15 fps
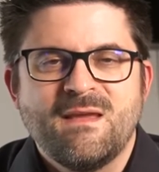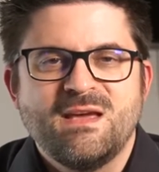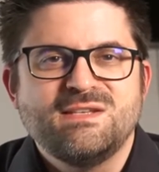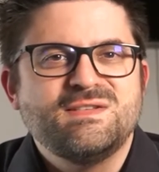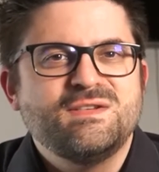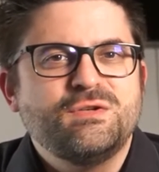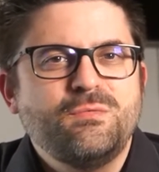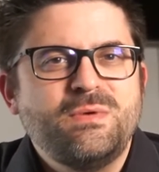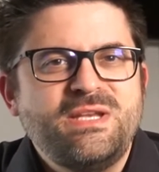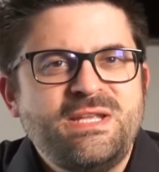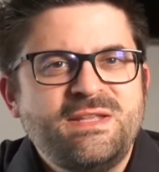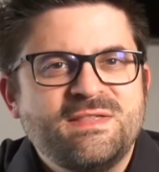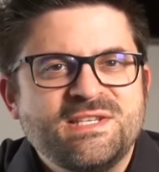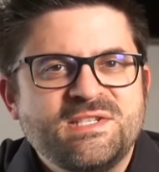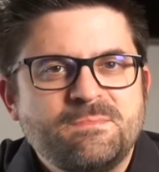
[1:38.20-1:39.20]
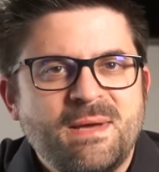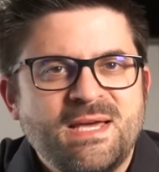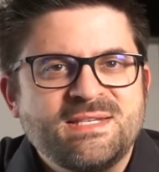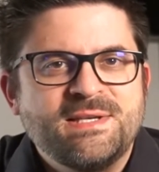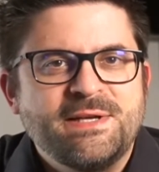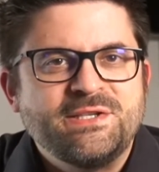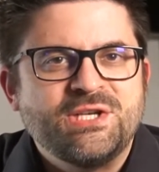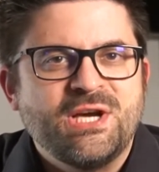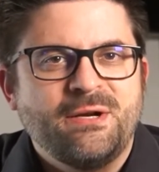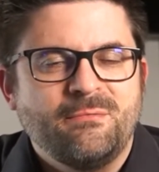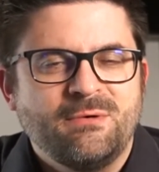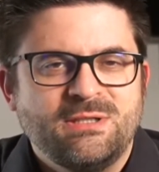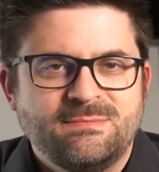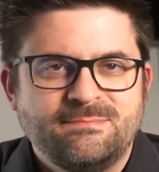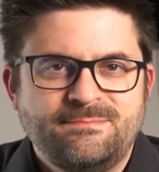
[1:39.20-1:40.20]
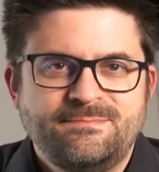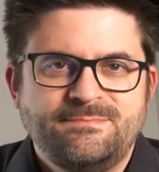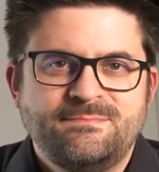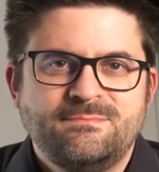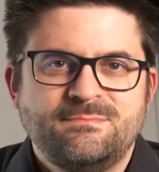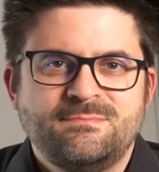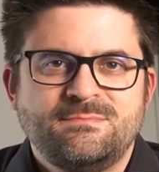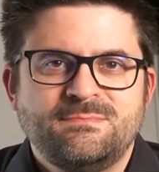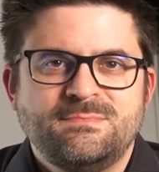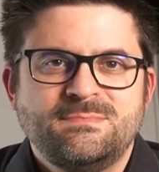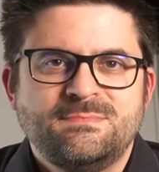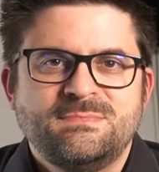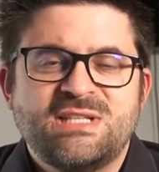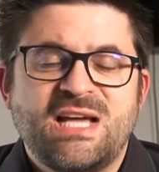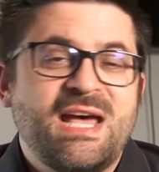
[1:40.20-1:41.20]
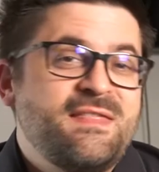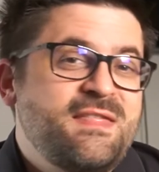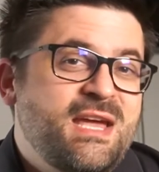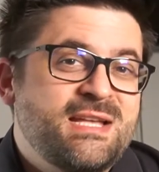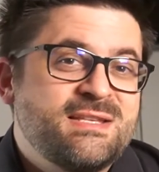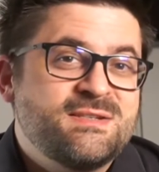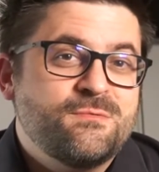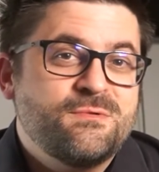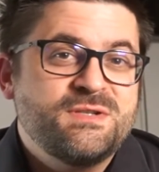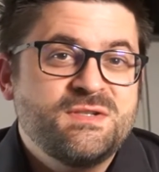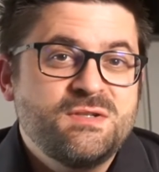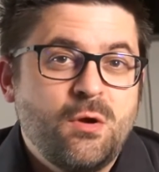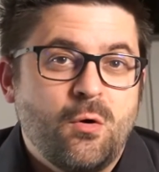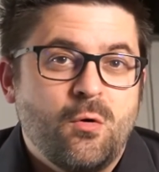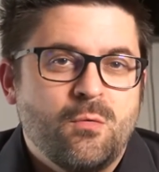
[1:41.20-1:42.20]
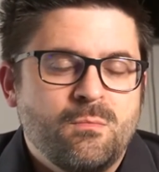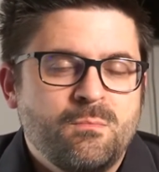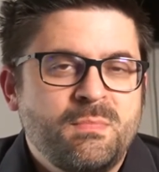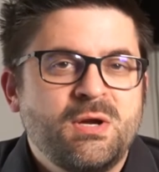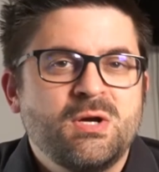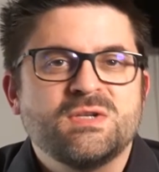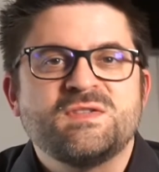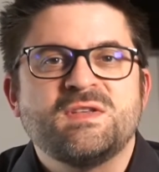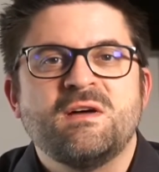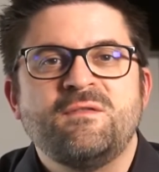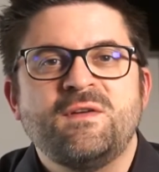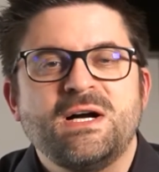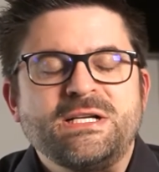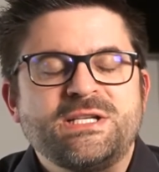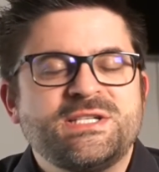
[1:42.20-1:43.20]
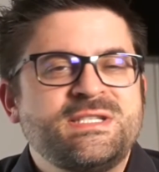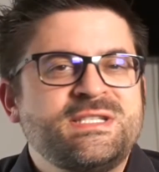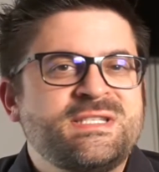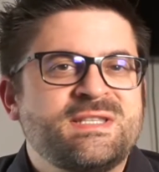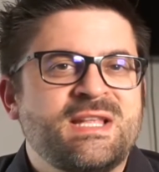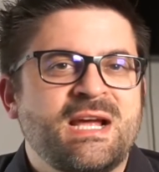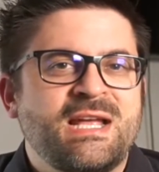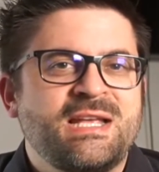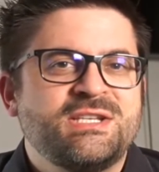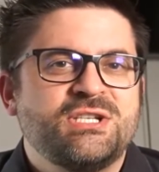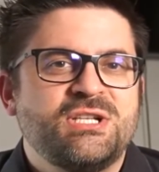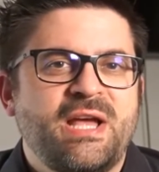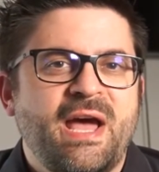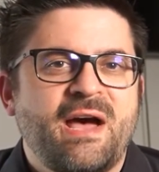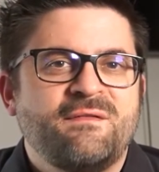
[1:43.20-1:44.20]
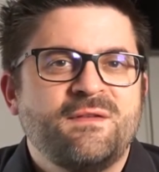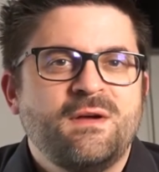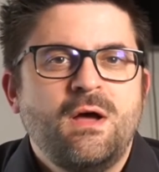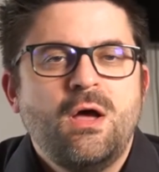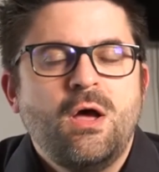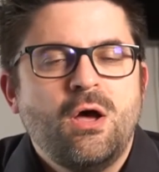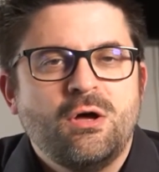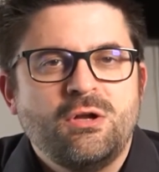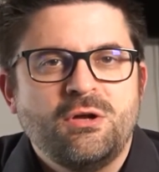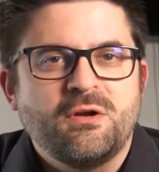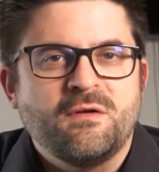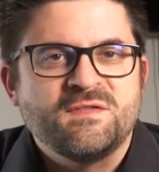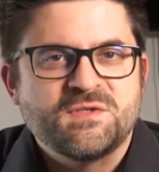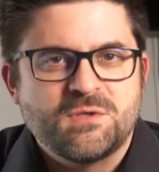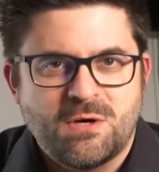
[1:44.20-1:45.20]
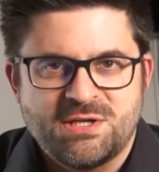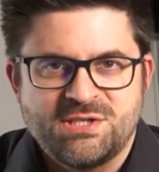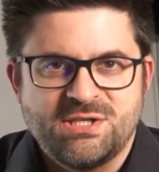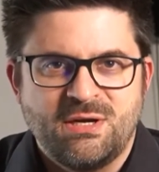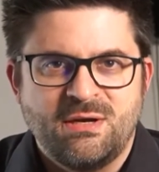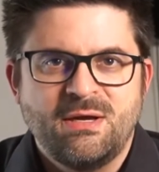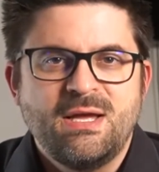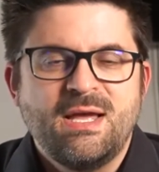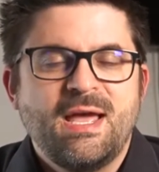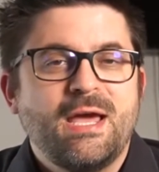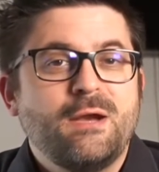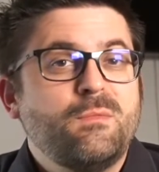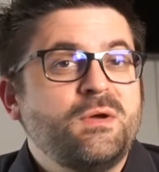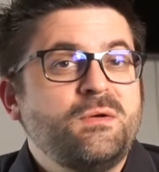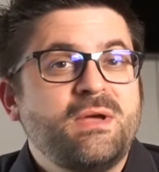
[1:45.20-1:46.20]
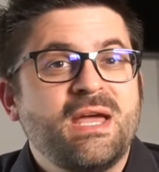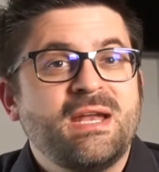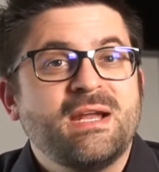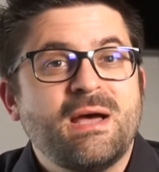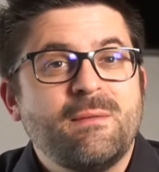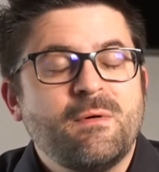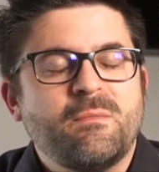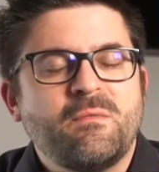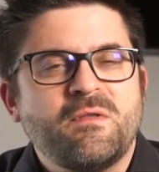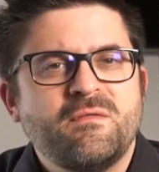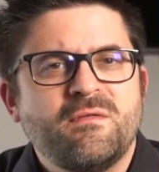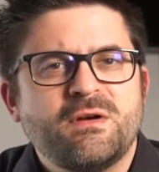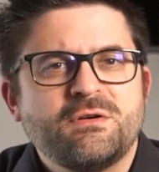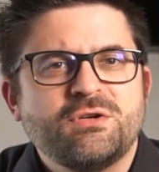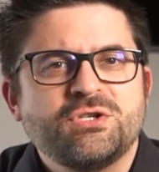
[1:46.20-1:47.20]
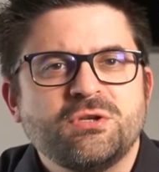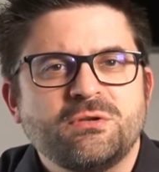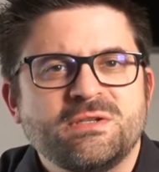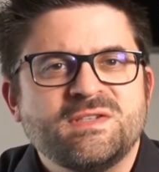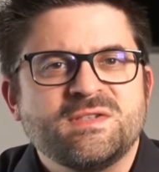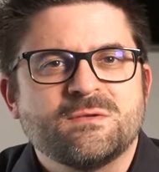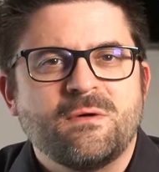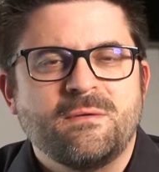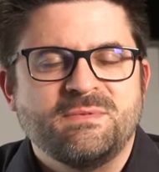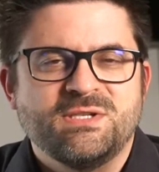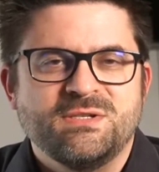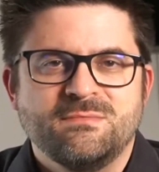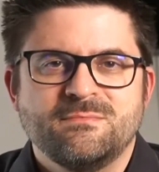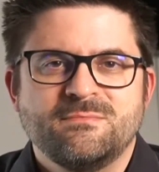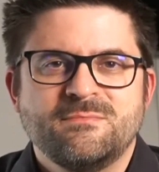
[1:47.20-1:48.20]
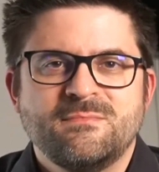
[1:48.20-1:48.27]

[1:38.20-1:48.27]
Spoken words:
So do we need the space in general? And the answer is no, because there are functions that actually have a lot of structure and where you can come up with a very short description.